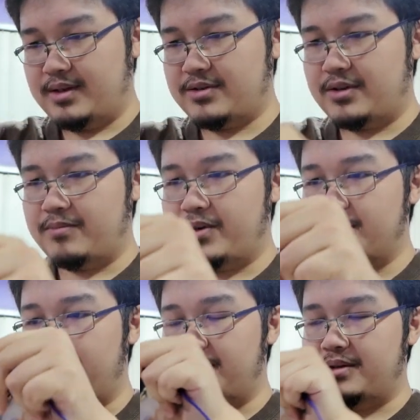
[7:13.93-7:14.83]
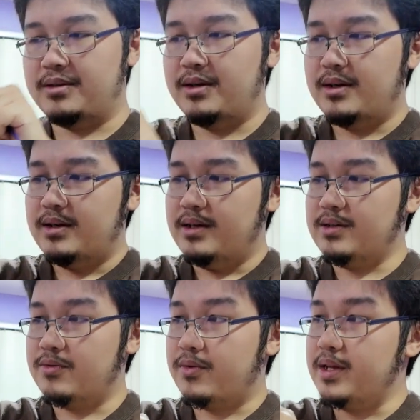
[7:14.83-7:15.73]
Actually unprecedented.
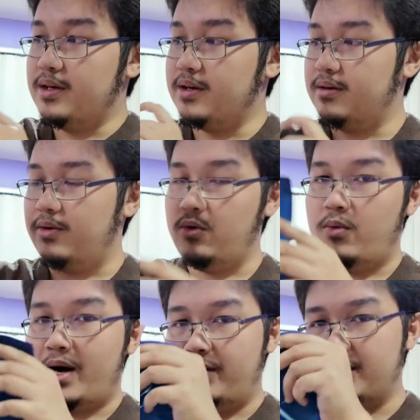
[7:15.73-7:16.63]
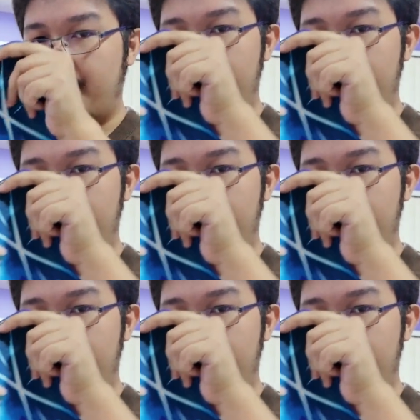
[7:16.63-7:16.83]
It's a really good, oh wow, that's a